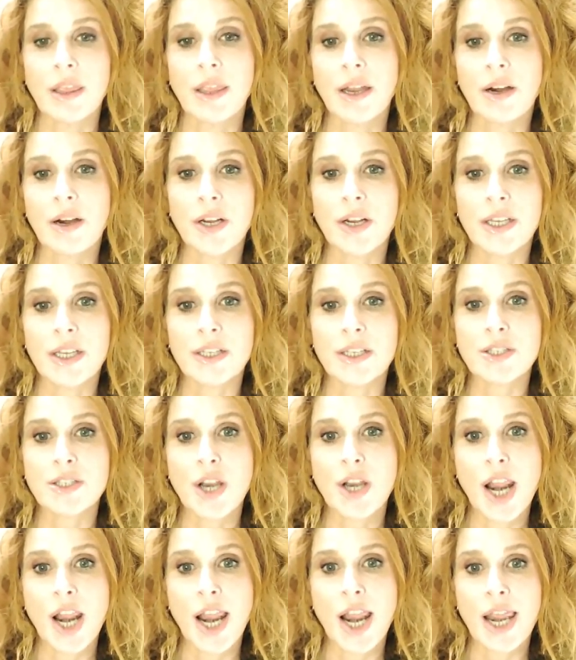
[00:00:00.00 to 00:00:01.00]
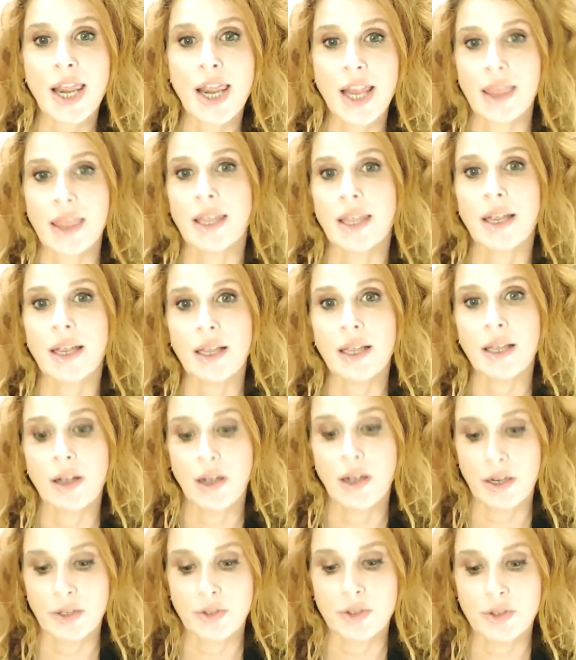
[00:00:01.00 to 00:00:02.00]
there is nothing
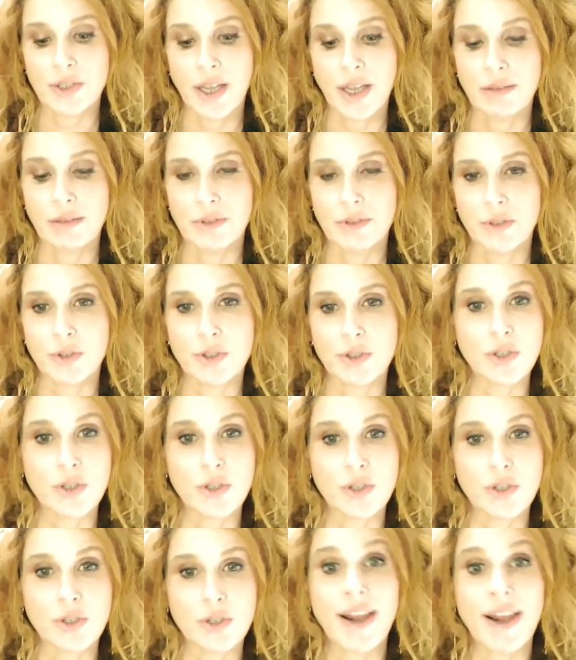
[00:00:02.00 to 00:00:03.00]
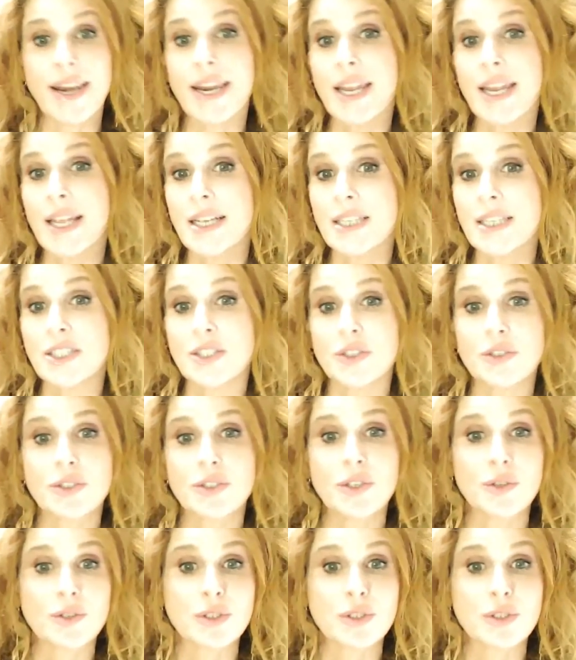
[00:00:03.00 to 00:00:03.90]
on your skin. There's no redness, there's no